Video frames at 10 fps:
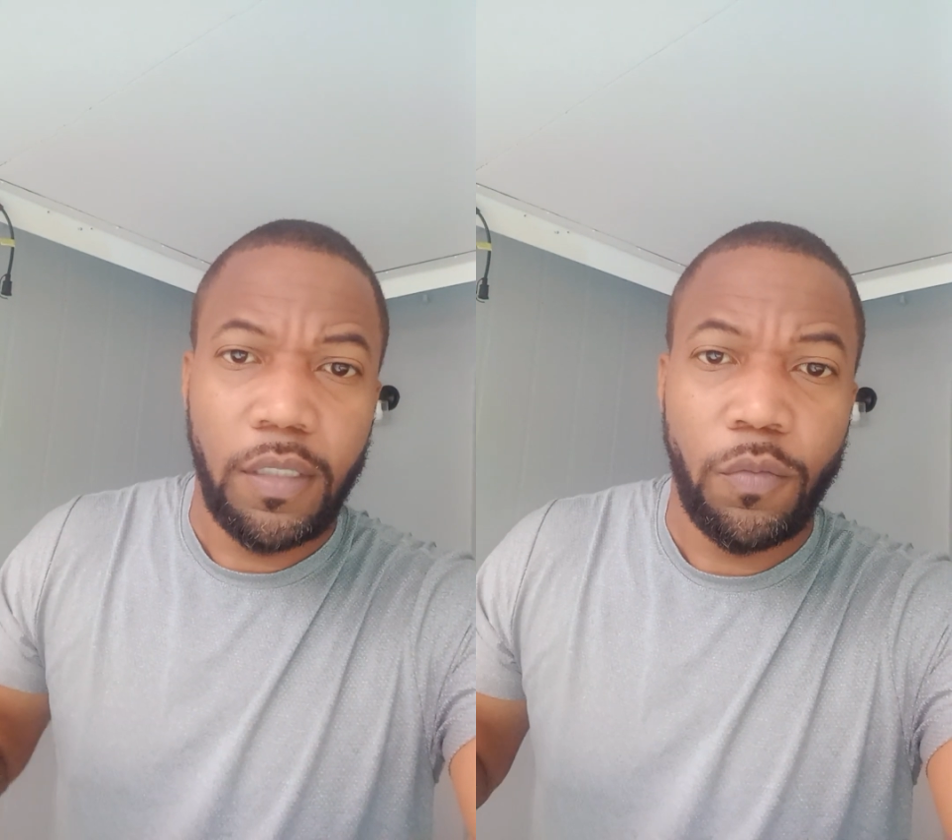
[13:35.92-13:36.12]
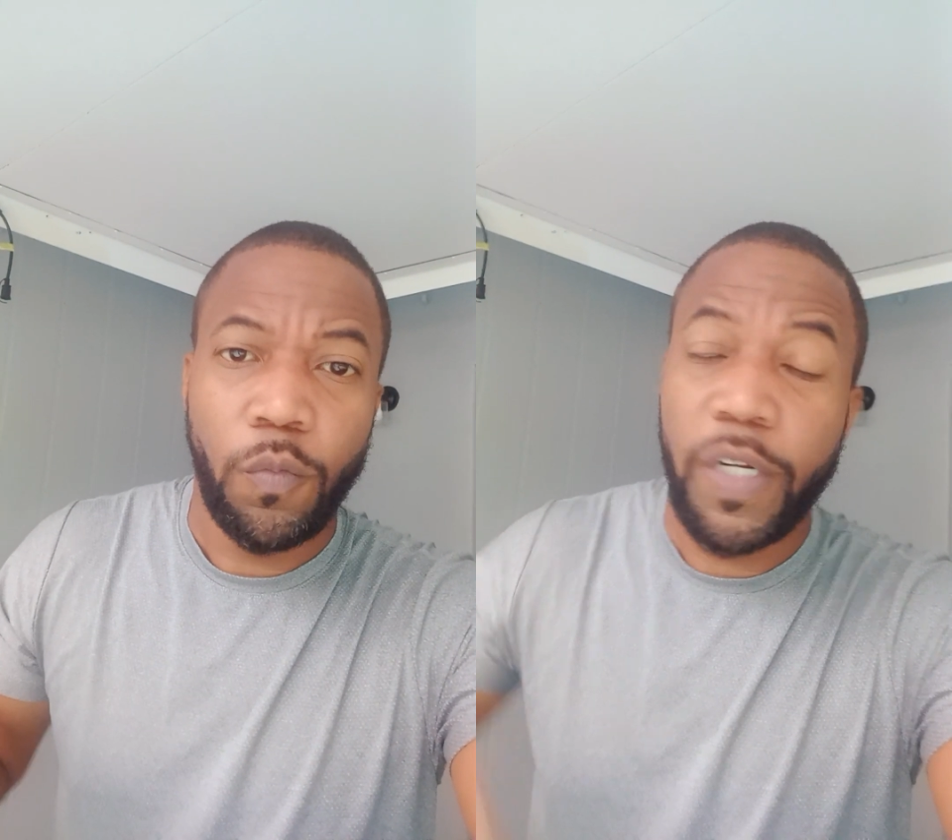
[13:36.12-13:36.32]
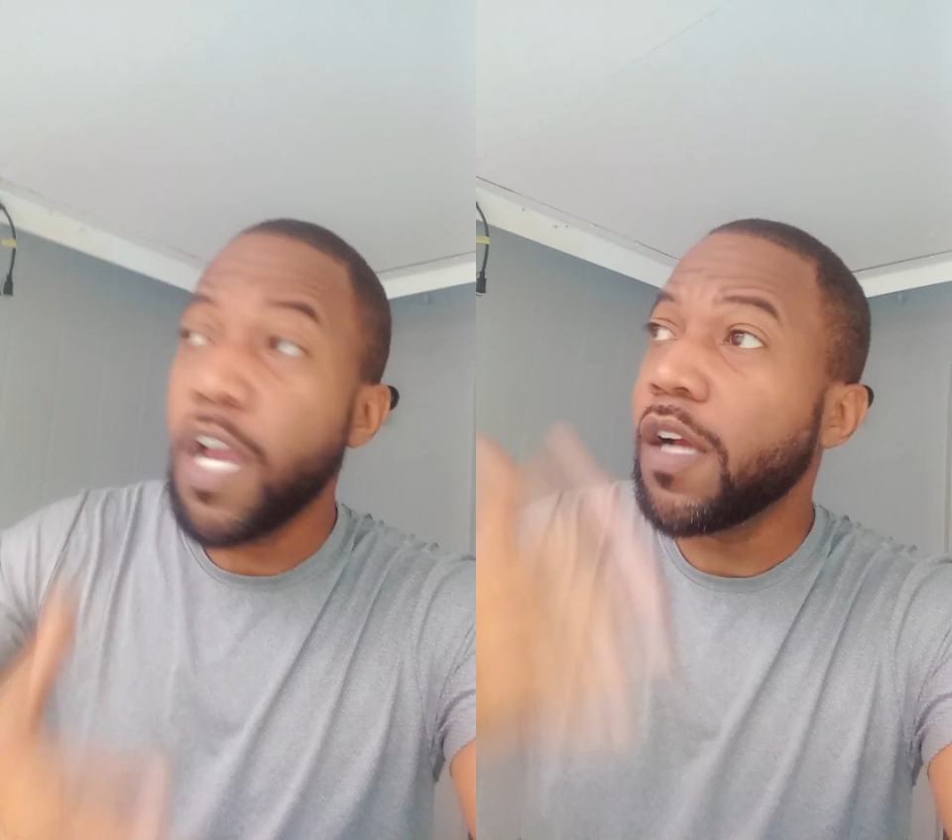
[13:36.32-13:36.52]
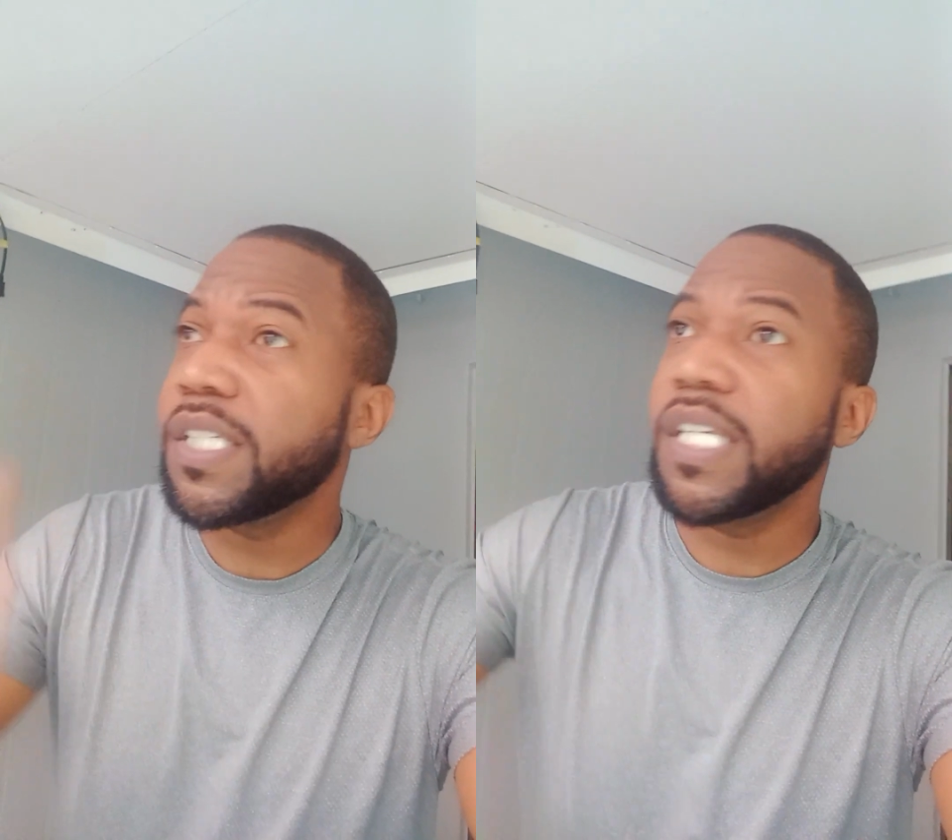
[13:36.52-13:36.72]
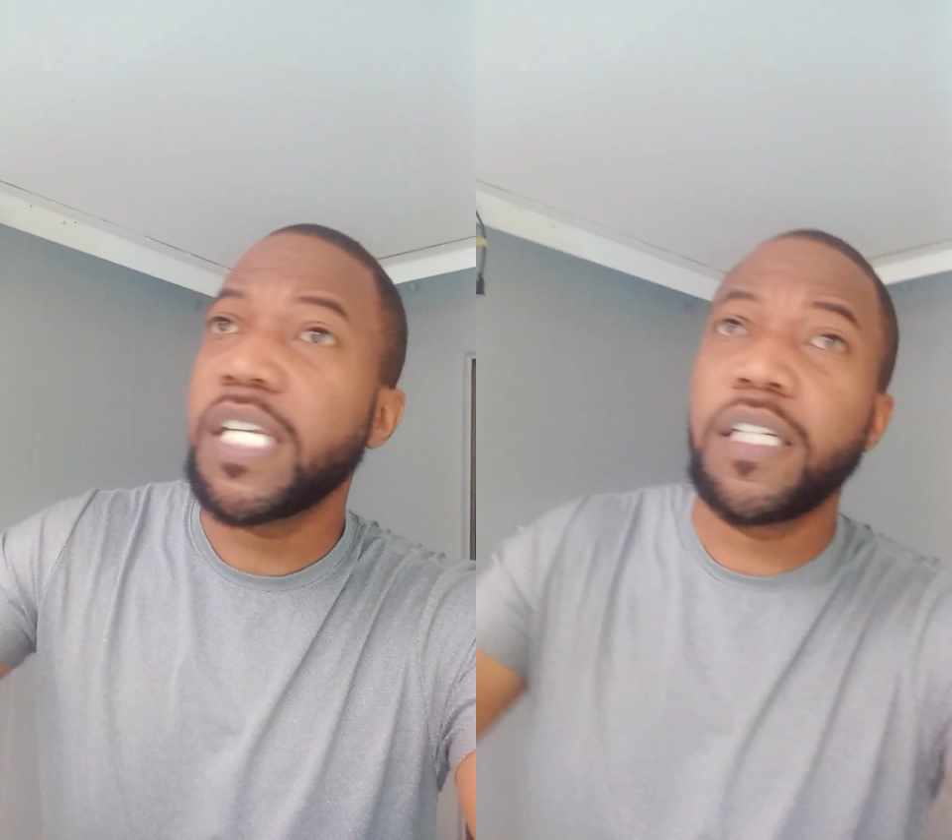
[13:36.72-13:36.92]
When y'all
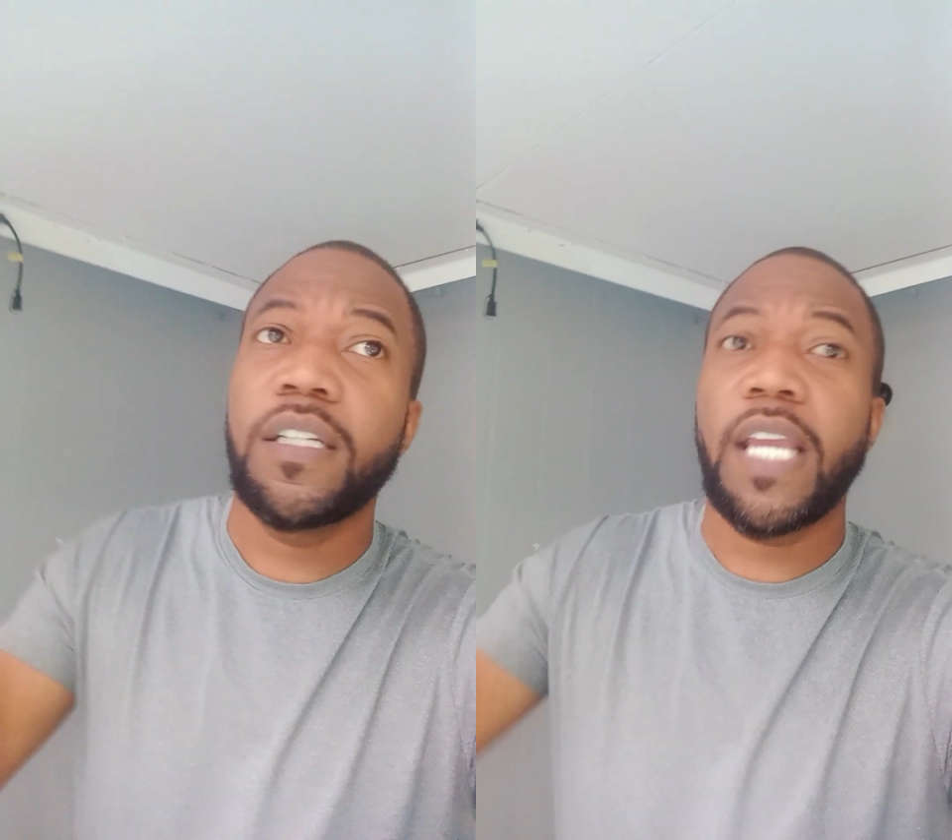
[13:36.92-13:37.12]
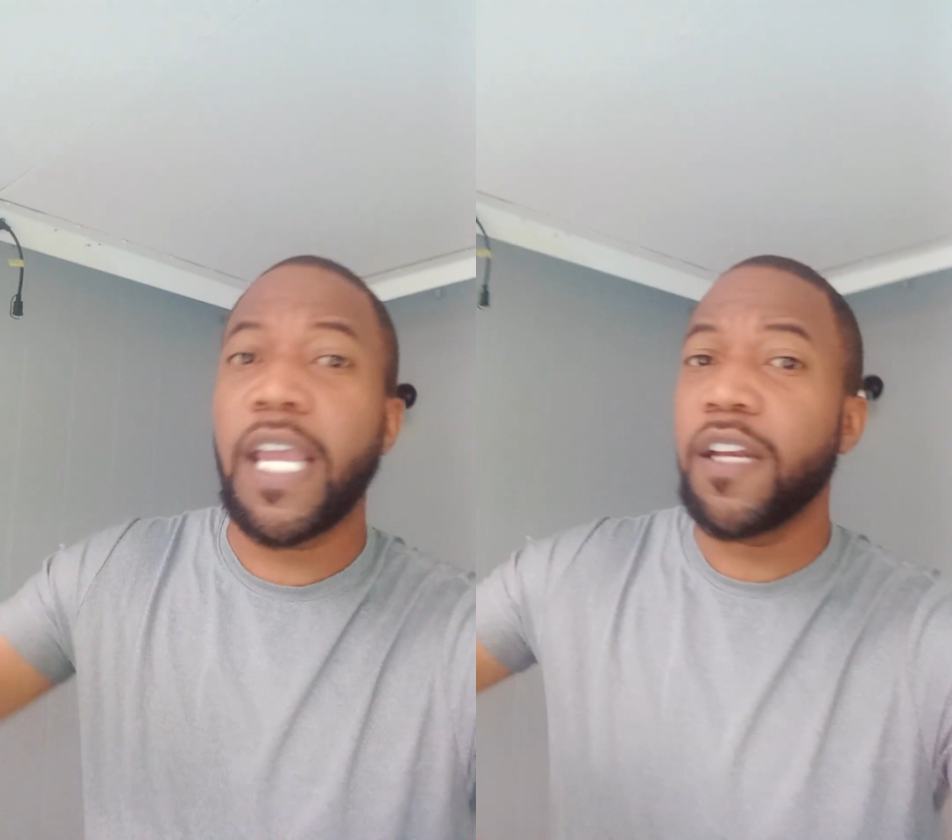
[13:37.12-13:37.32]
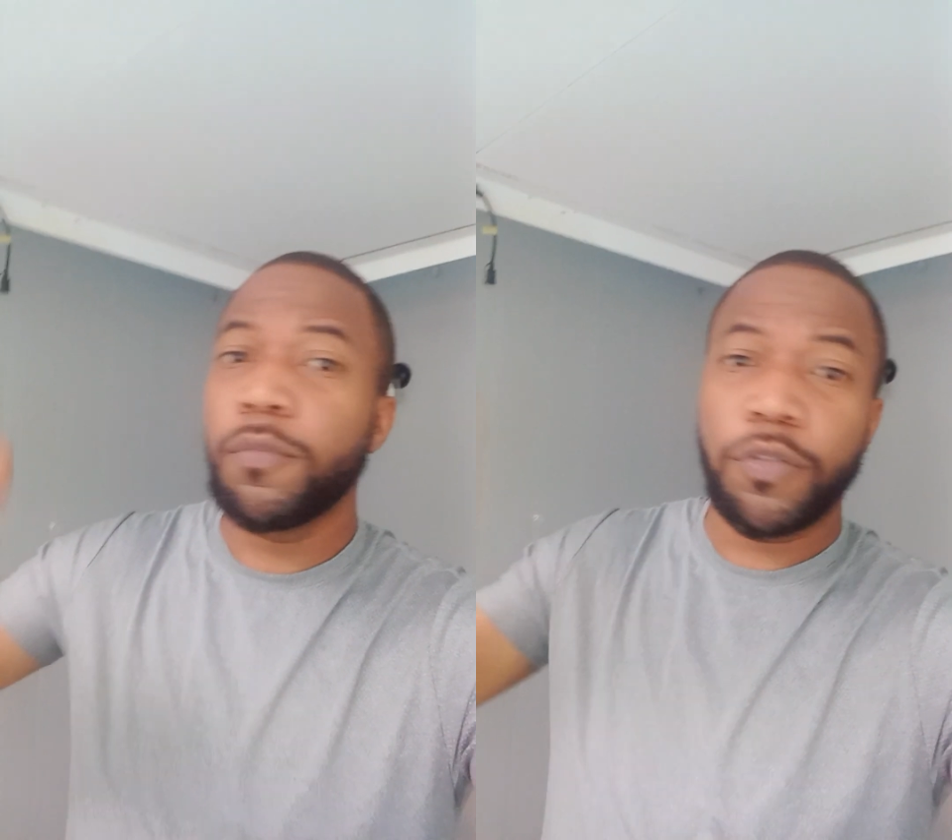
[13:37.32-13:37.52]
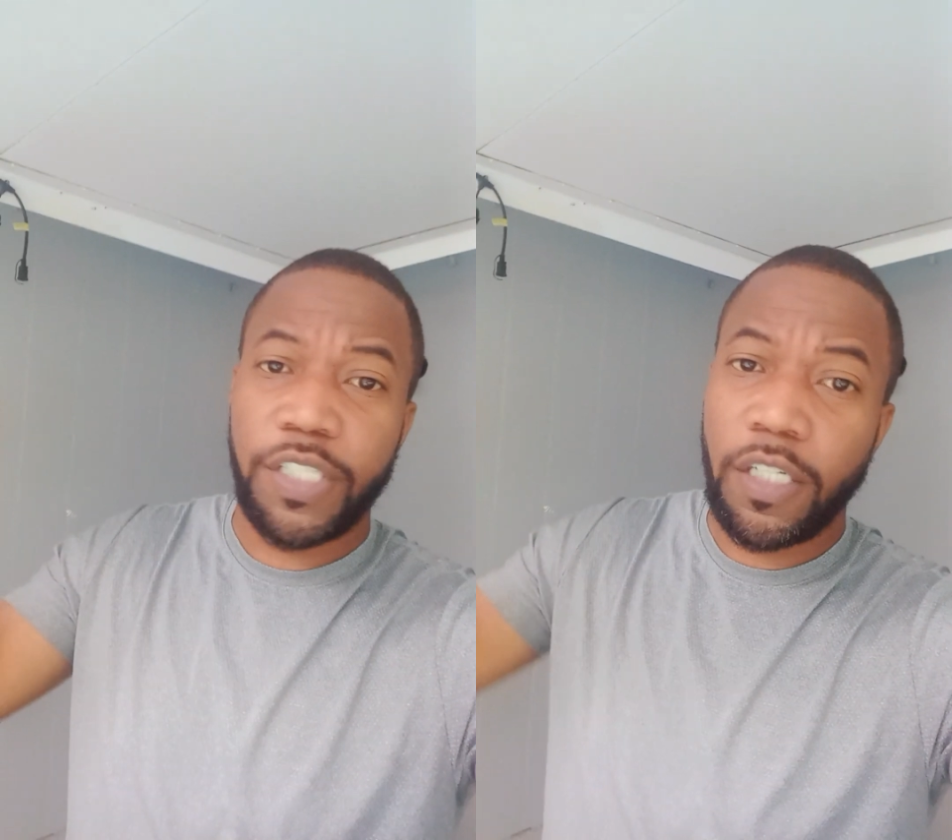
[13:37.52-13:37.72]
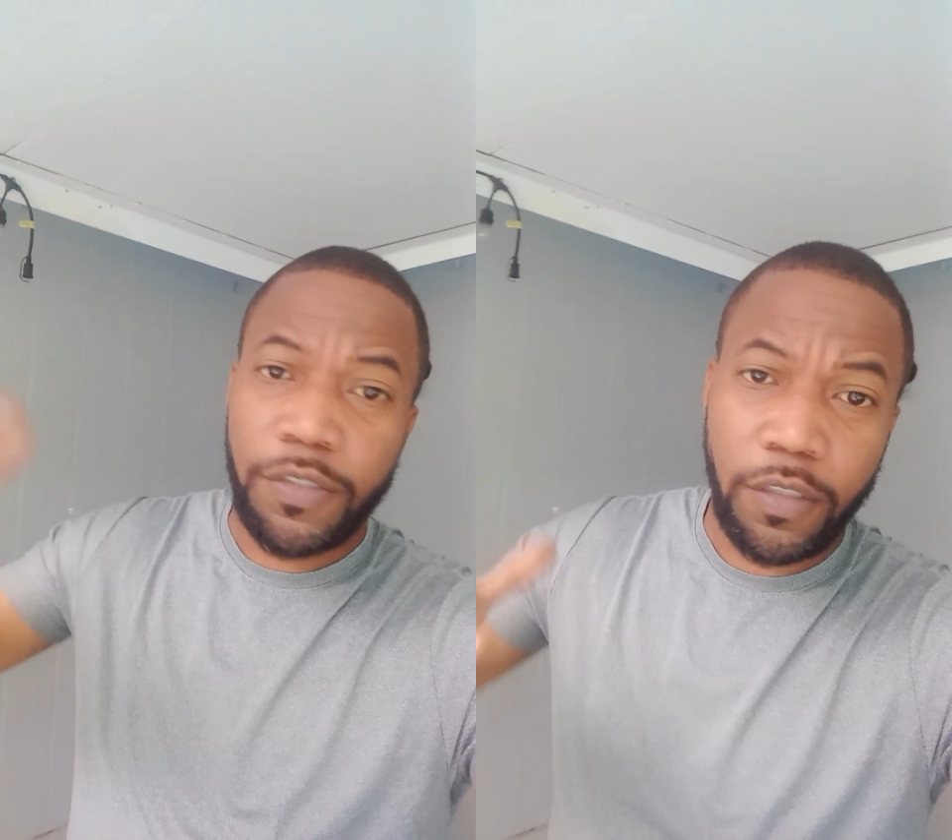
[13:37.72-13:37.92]
see the animal
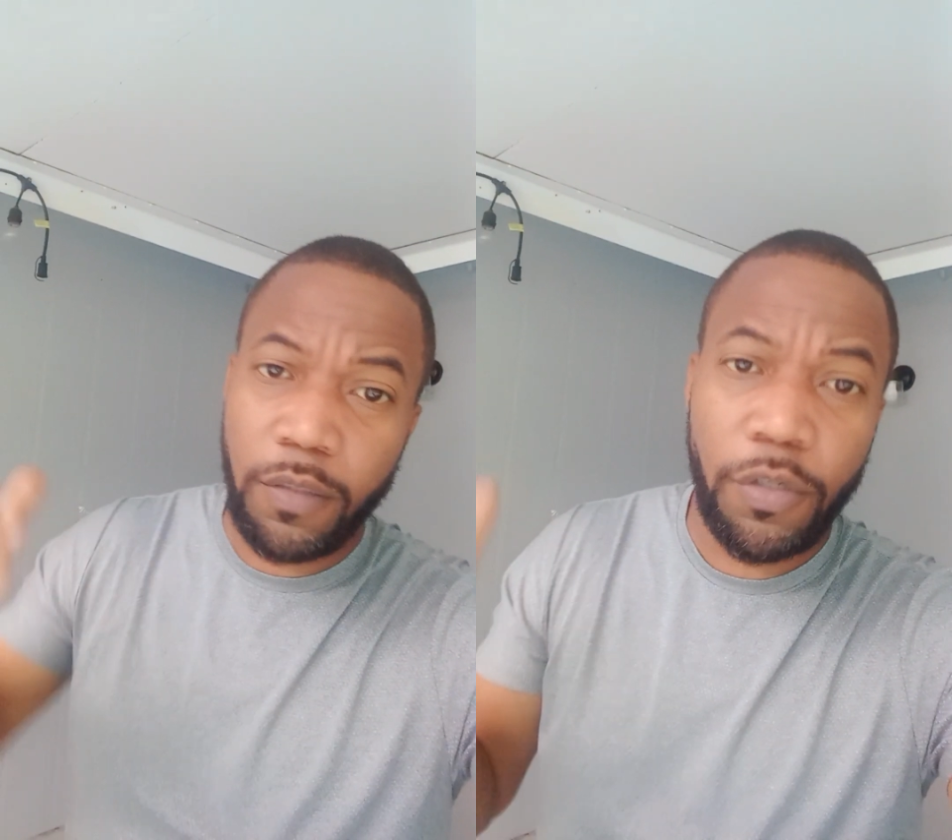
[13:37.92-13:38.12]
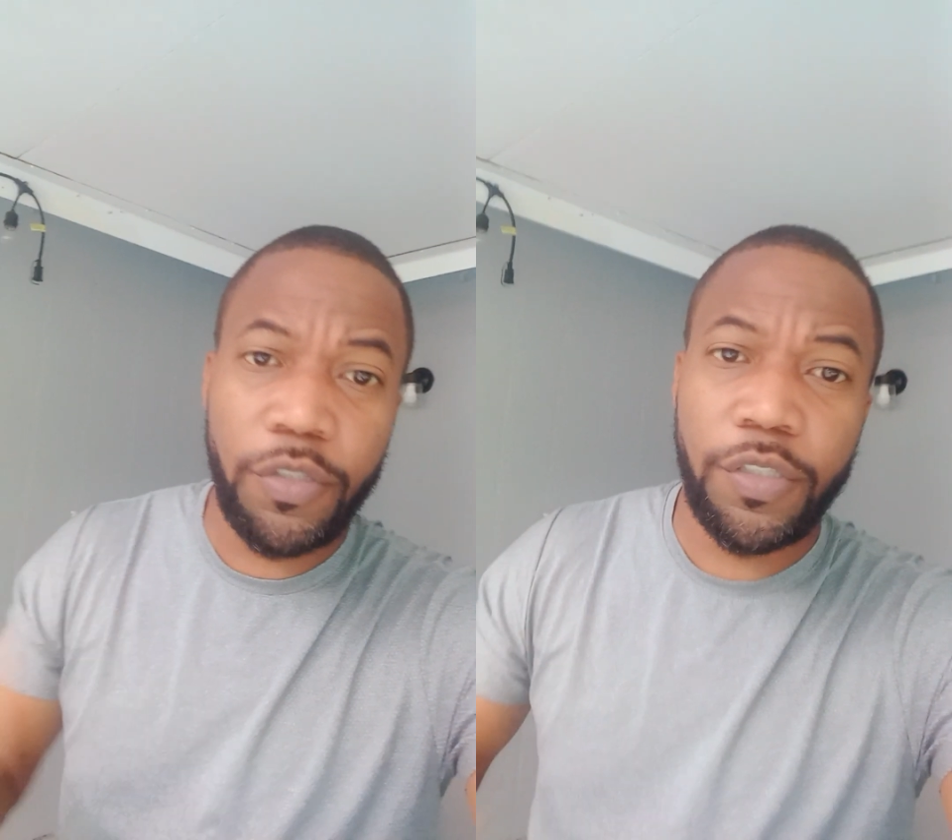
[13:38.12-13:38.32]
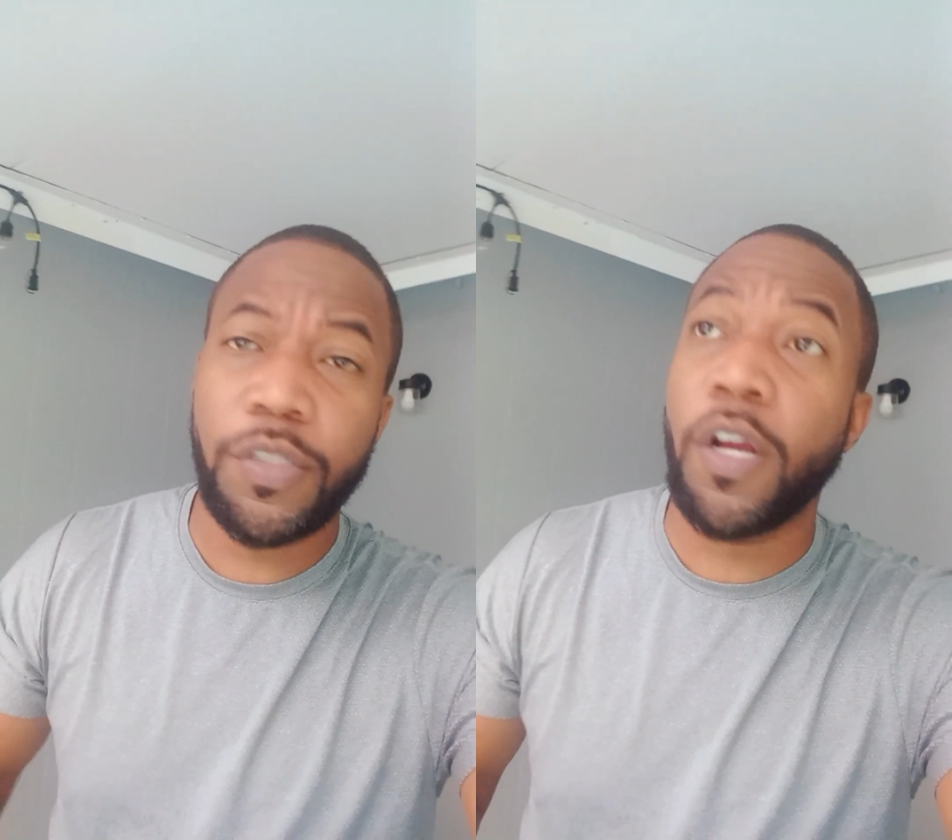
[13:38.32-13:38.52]
shelter commercials,